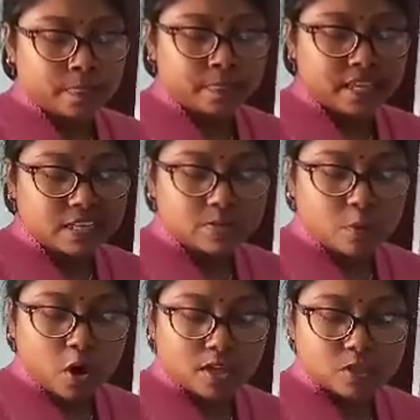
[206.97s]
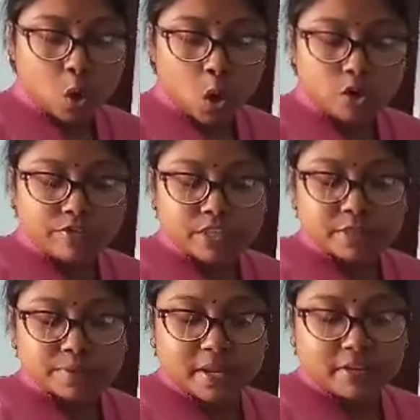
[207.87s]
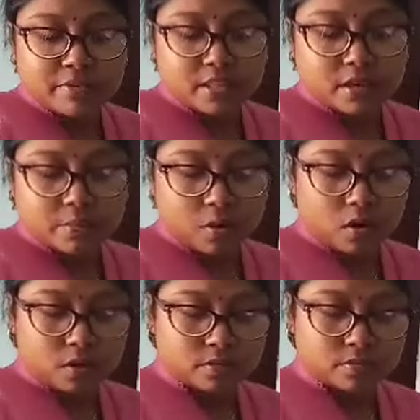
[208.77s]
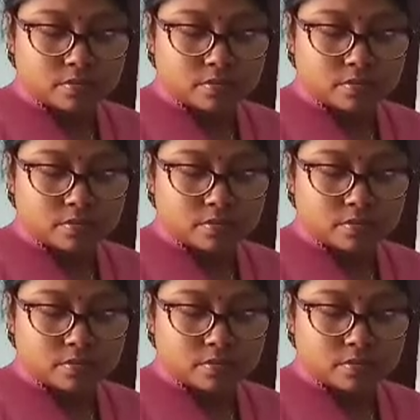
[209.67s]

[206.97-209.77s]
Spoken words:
These boys always play with a ball.